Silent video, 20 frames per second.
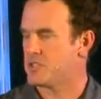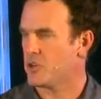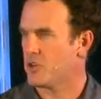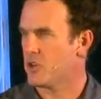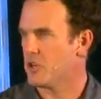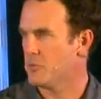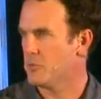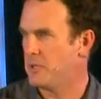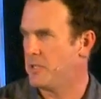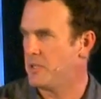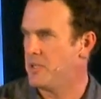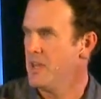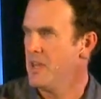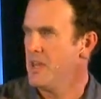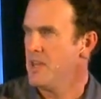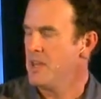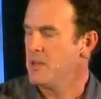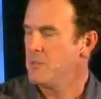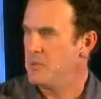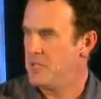to Urban
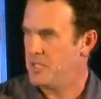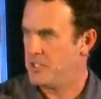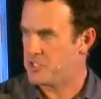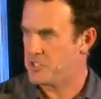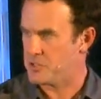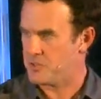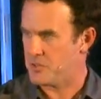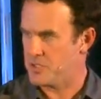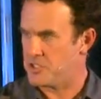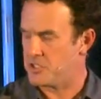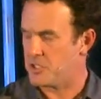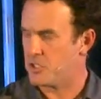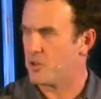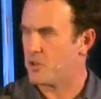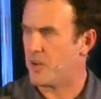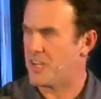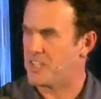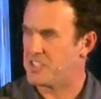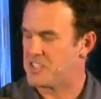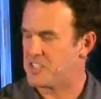Ministries, to
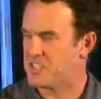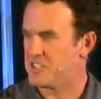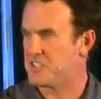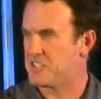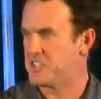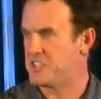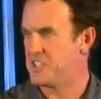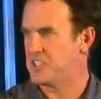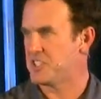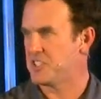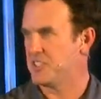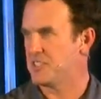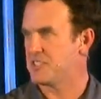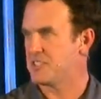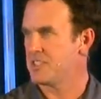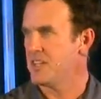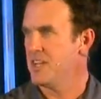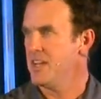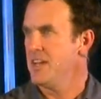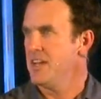Crisis
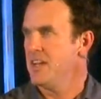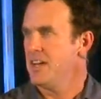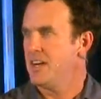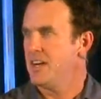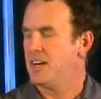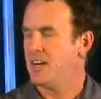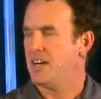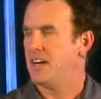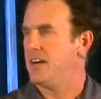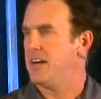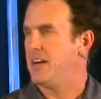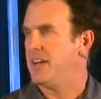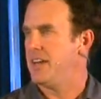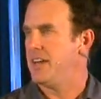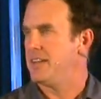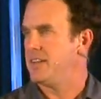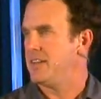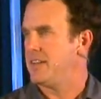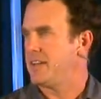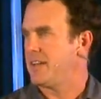Assistance, uh,
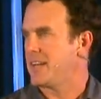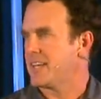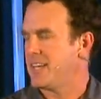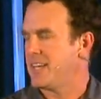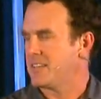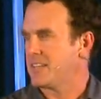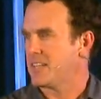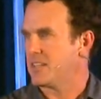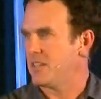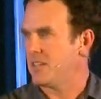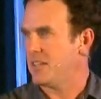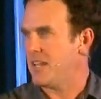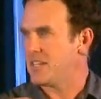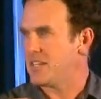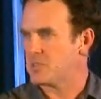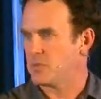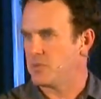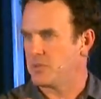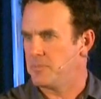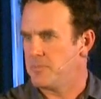and, and I can't think of the
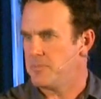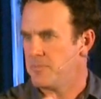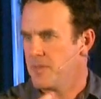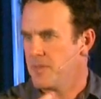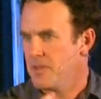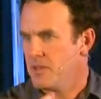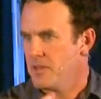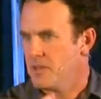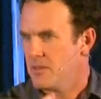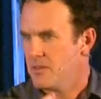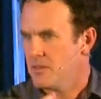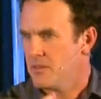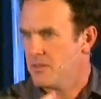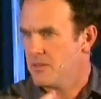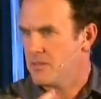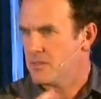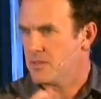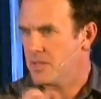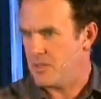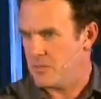last one.
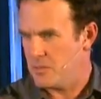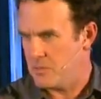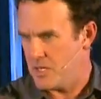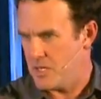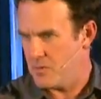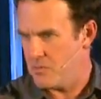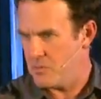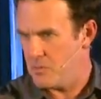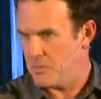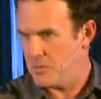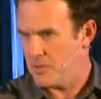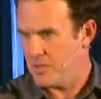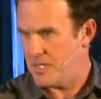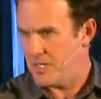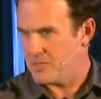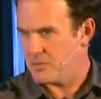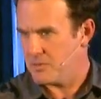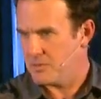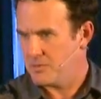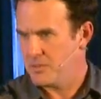Can't, can you remember the
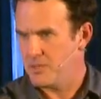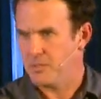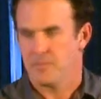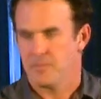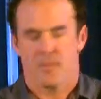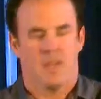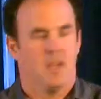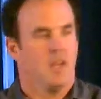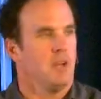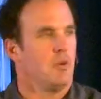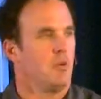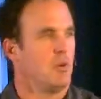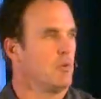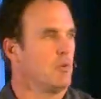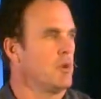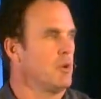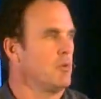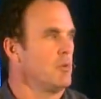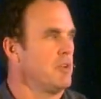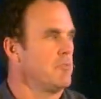last one? No. We,
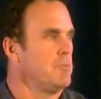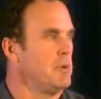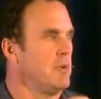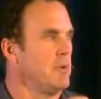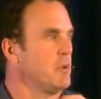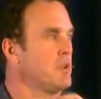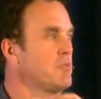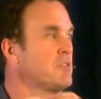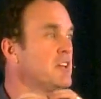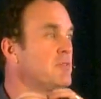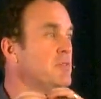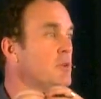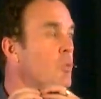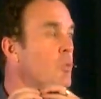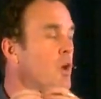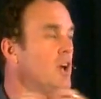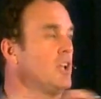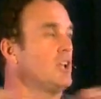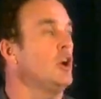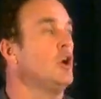we, we've, been, we've given
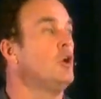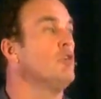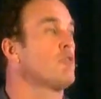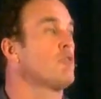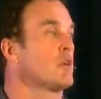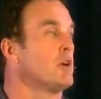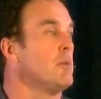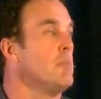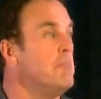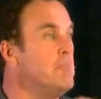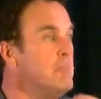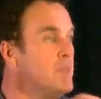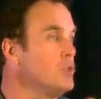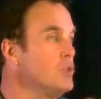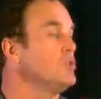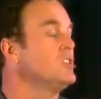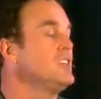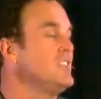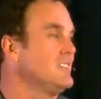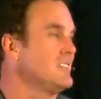well over a
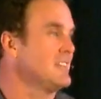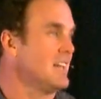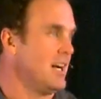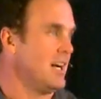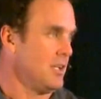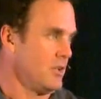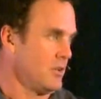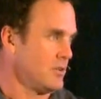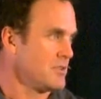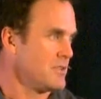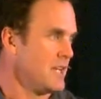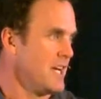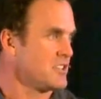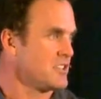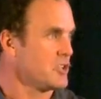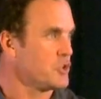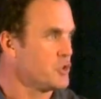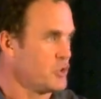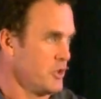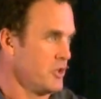million dollars as
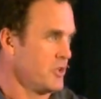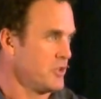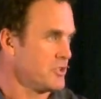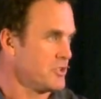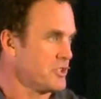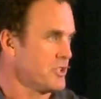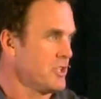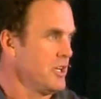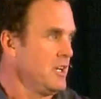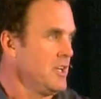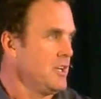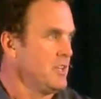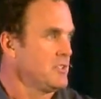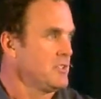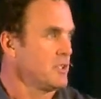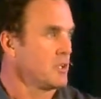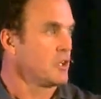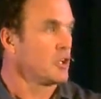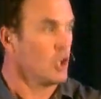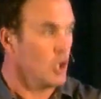a church
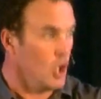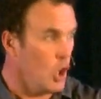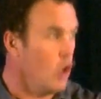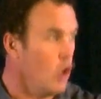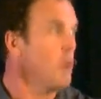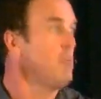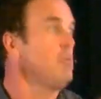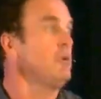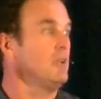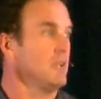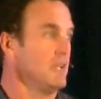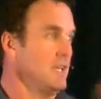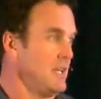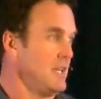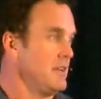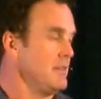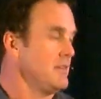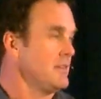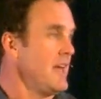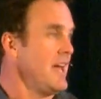to globally
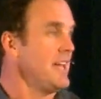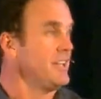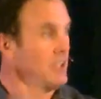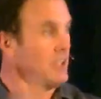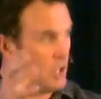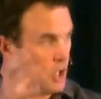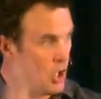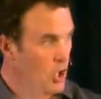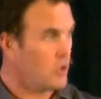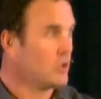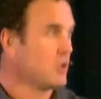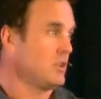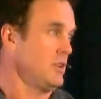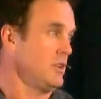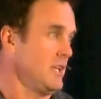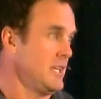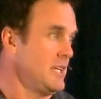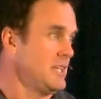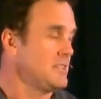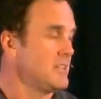and
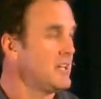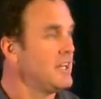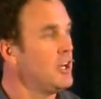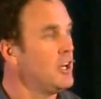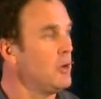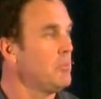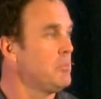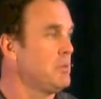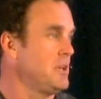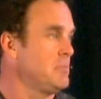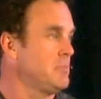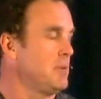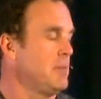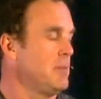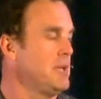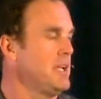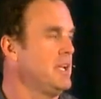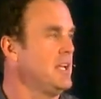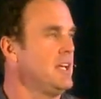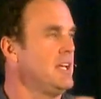locally to help people. I
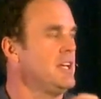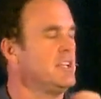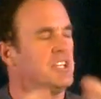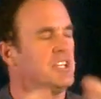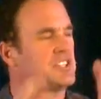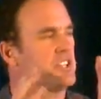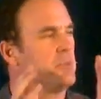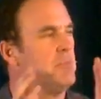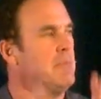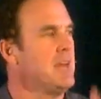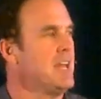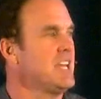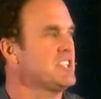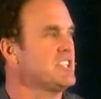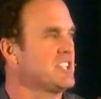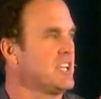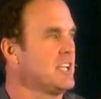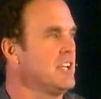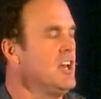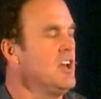mean, it's
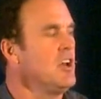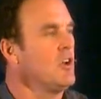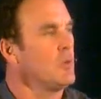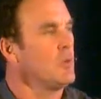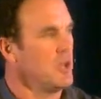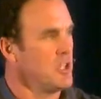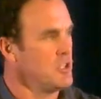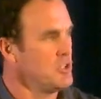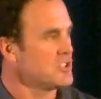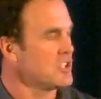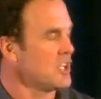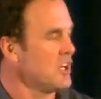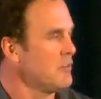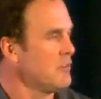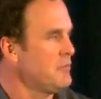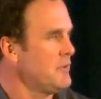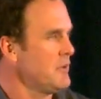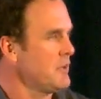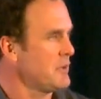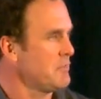amazing. You
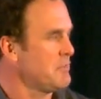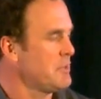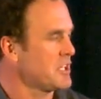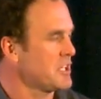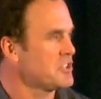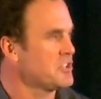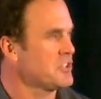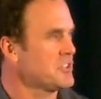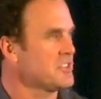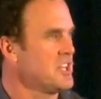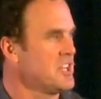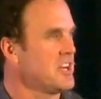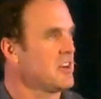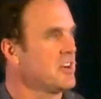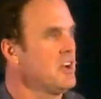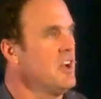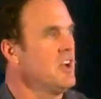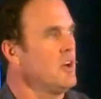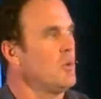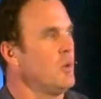saw uh, pictures there.
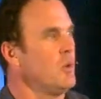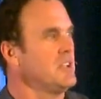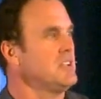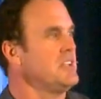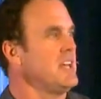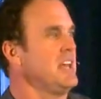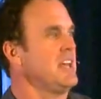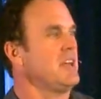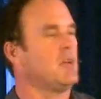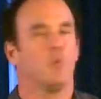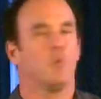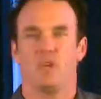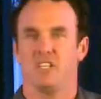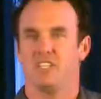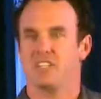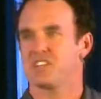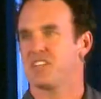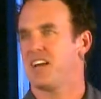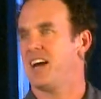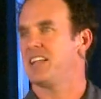One day we
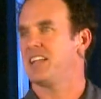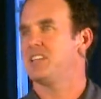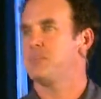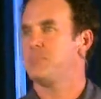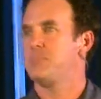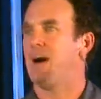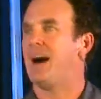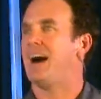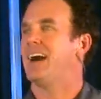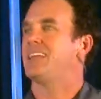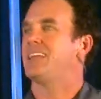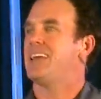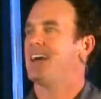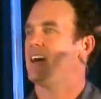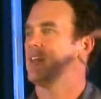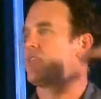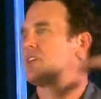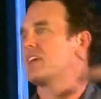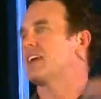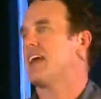decided to buy
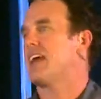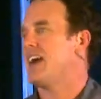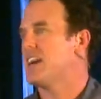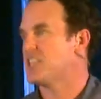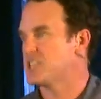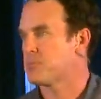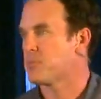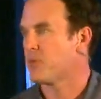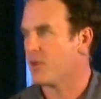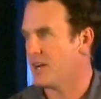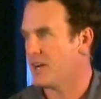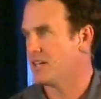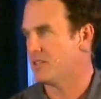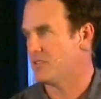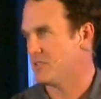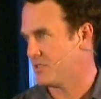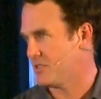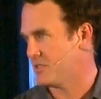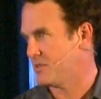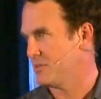down the gas
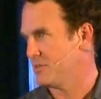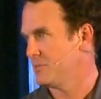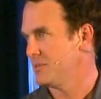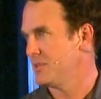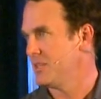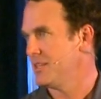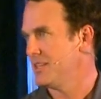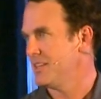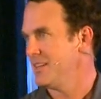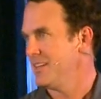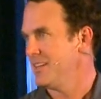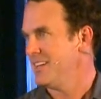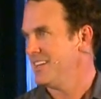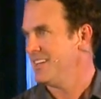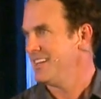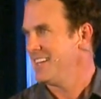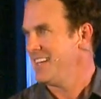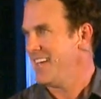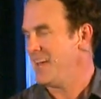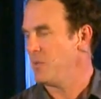price.
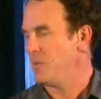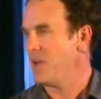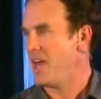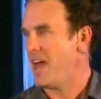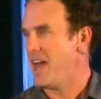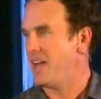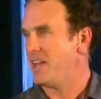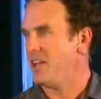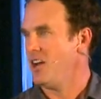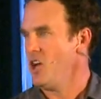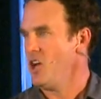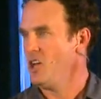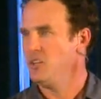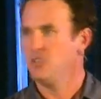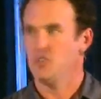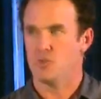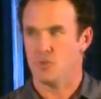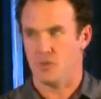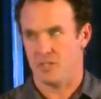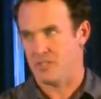And we had
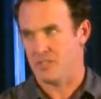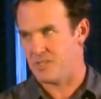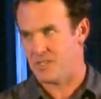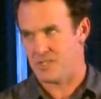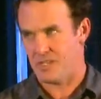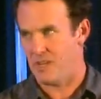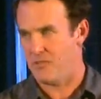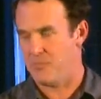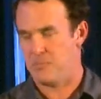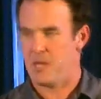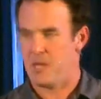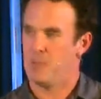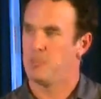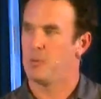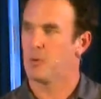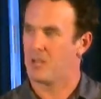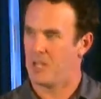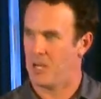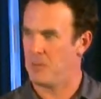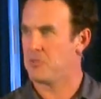hundreds of
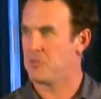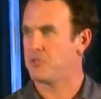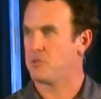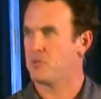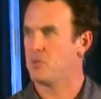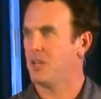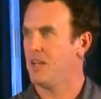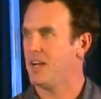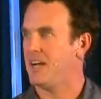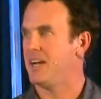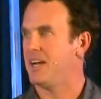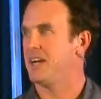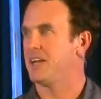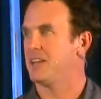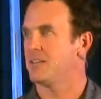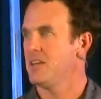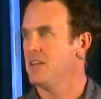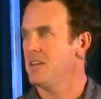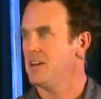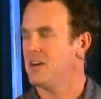people come through
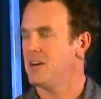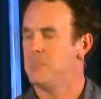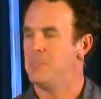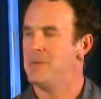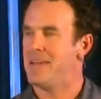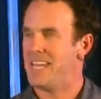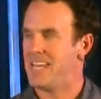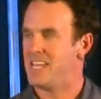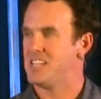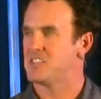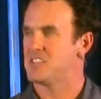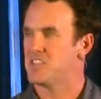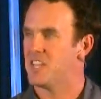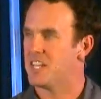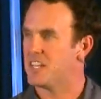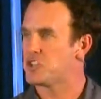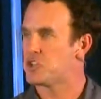line, amazed that a